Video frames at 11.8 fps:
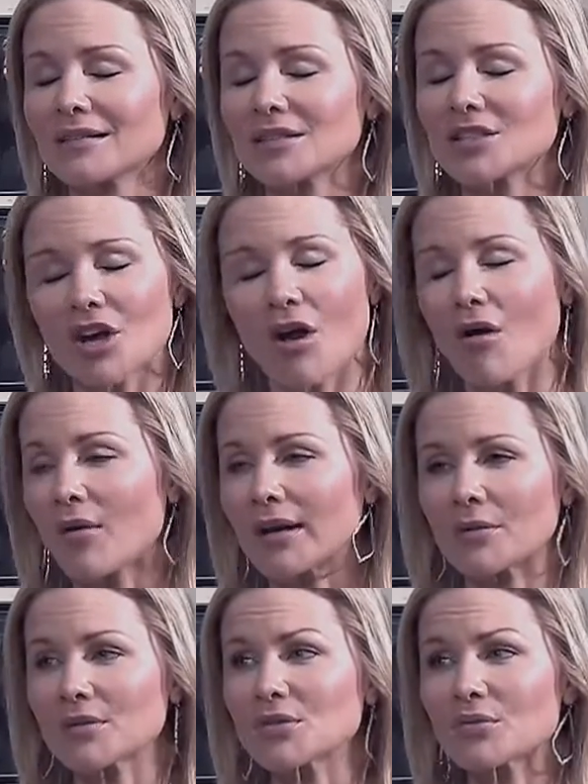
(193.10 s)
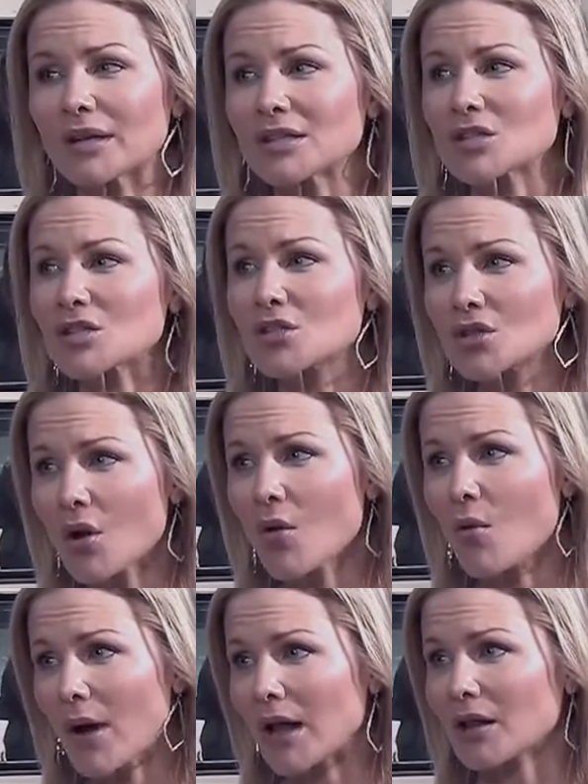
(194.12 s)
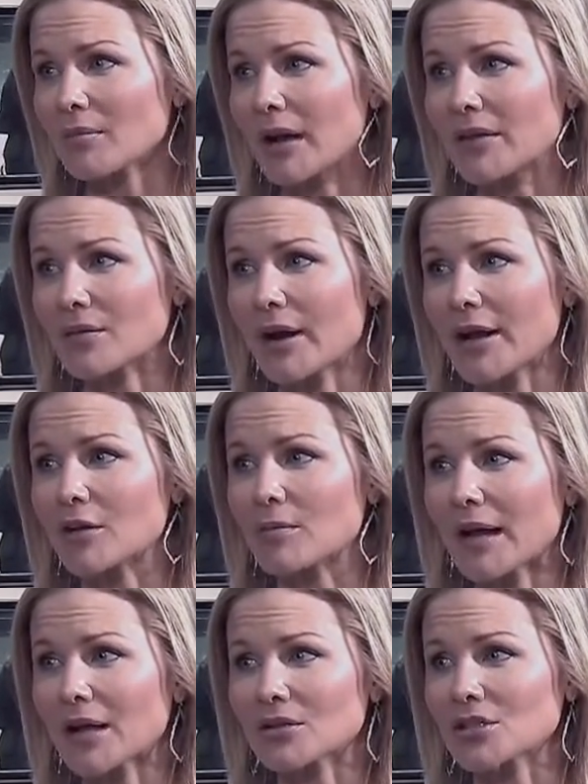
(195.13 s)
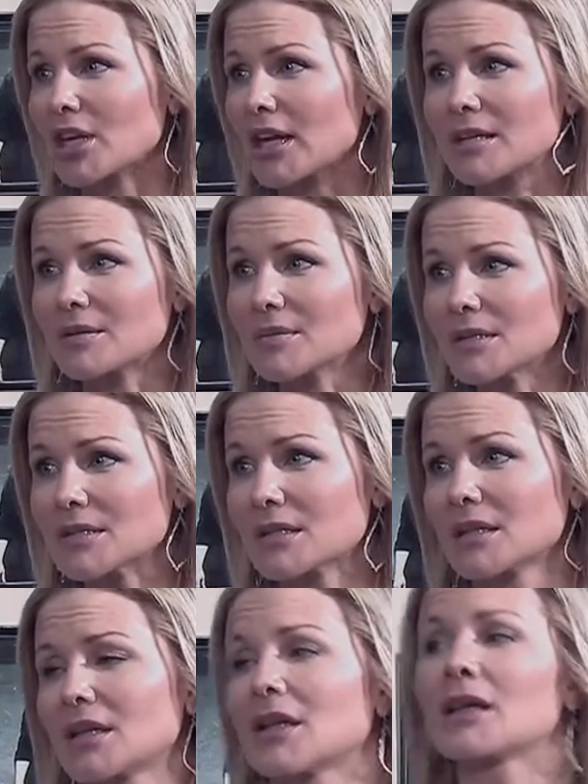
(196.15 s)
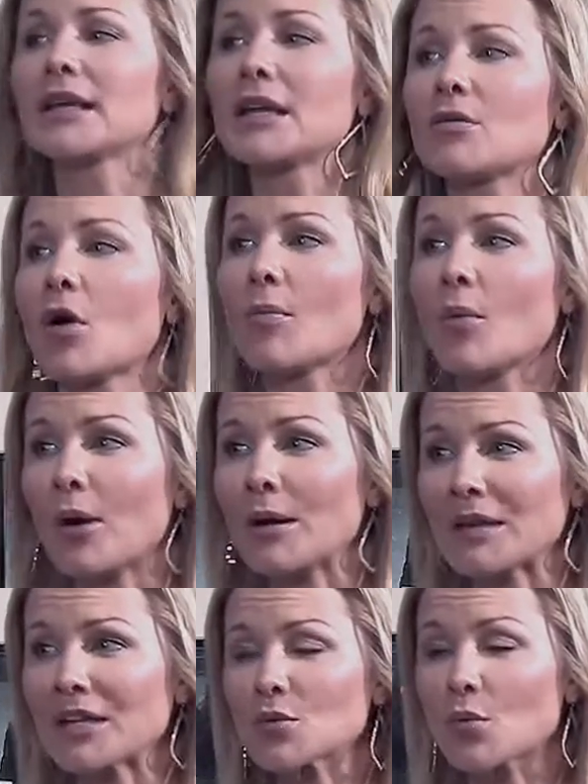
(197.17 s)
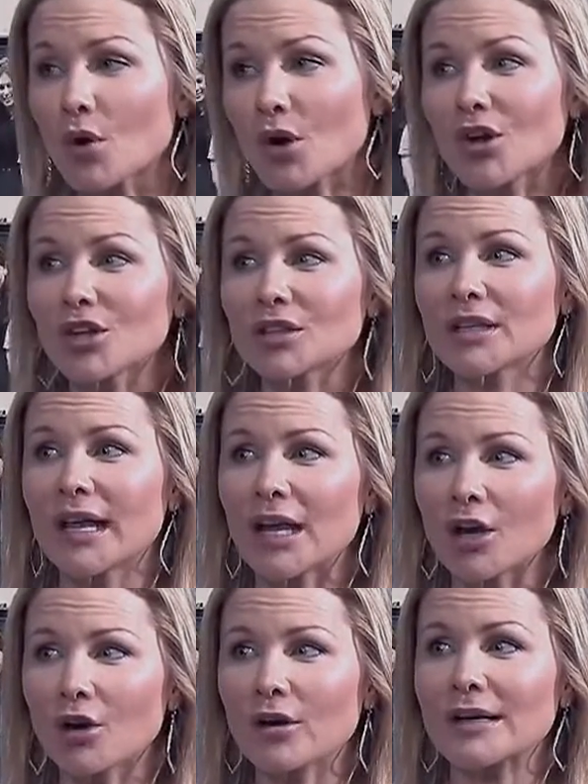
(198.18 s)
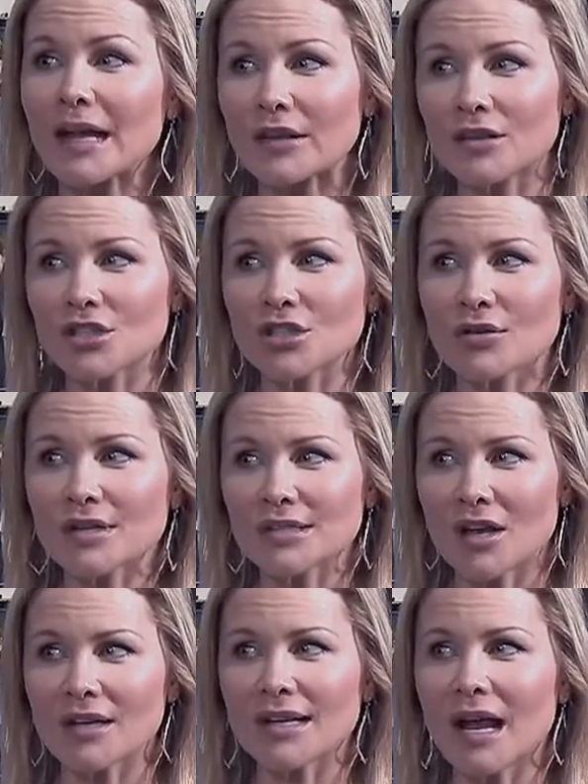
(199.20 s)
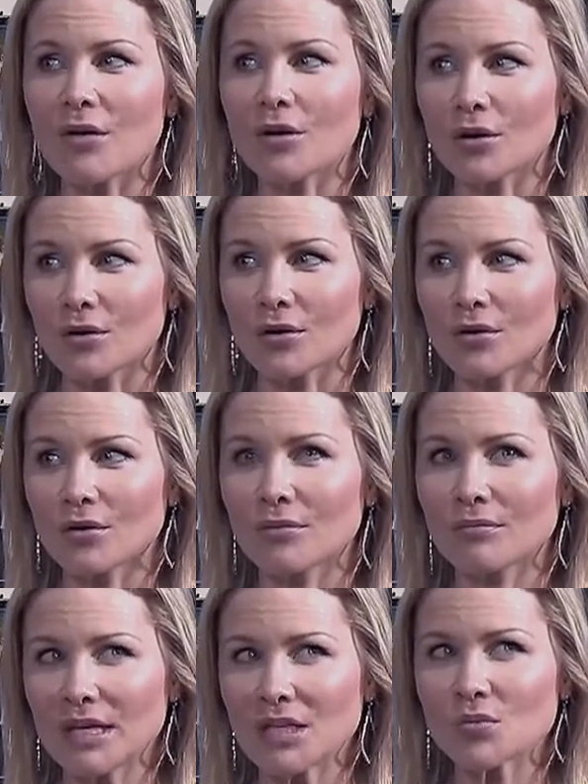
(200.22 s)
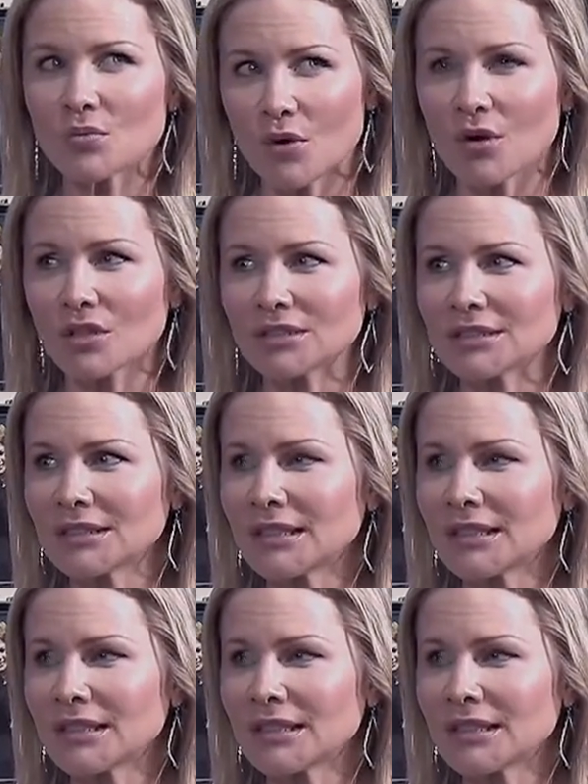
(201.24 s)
show, and it was written so well by the writer Michael Jacobs. He wrote Boy Meets World, and now the show that's on now, Girl Meets World.